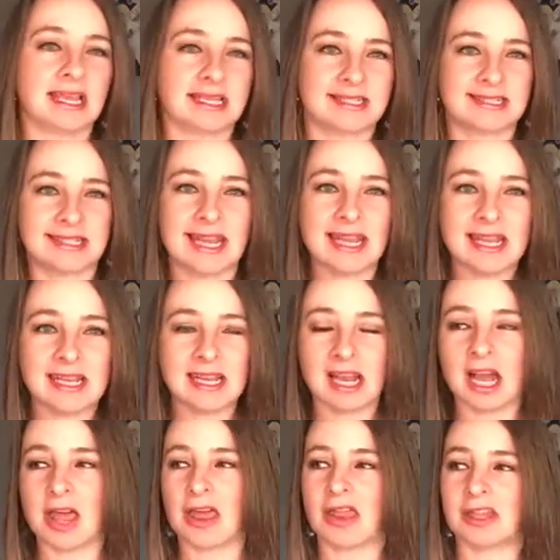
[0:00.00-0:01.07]
say
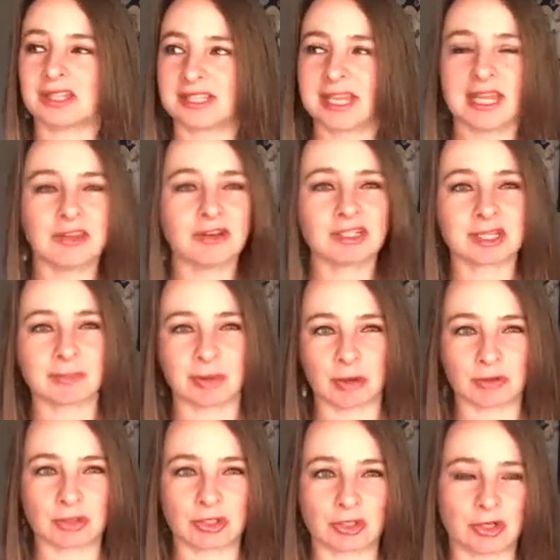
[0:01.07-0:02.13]
they're
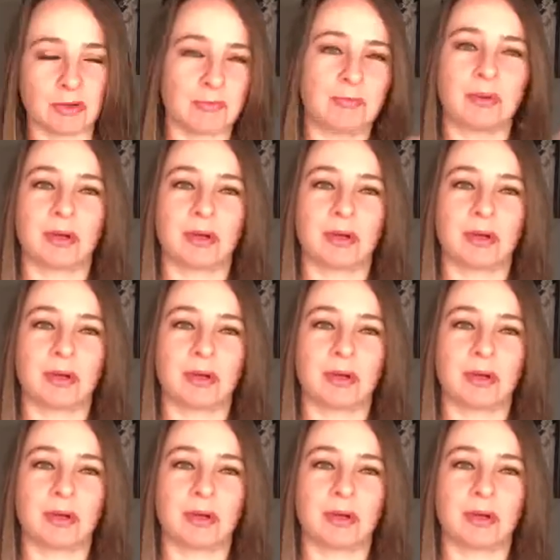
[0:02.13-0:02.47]
supposed to